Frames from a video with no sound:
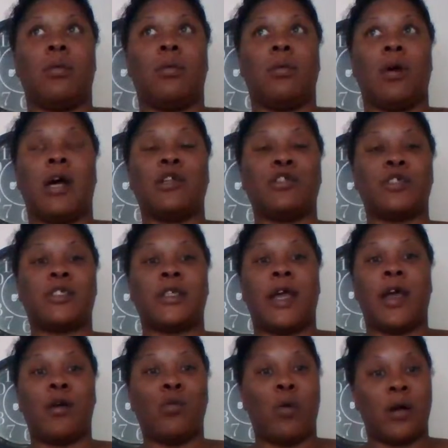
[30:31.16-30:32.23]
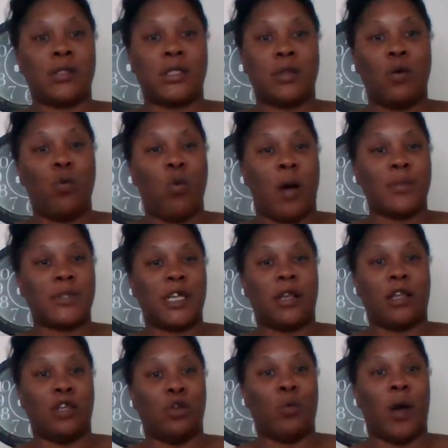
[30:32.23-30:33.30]
understand who I'm
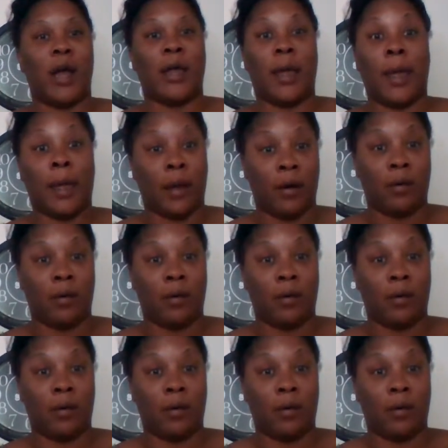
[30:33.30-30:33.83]
telling you I am.